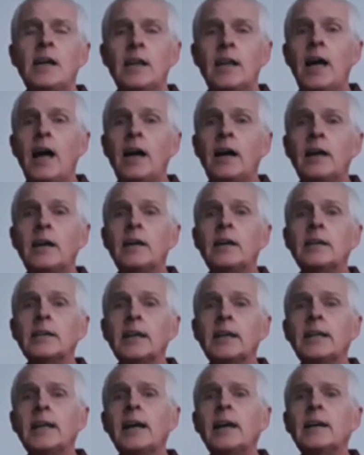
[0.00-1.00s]
La da
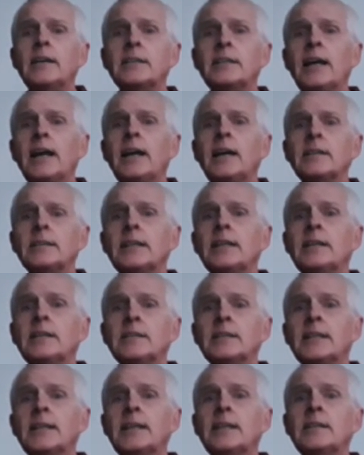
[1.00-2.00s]
da da da
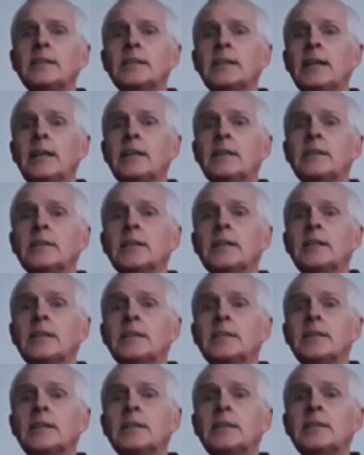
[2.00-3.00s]
da da
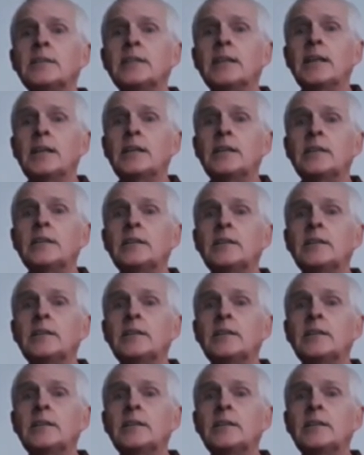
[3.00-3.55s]
da da.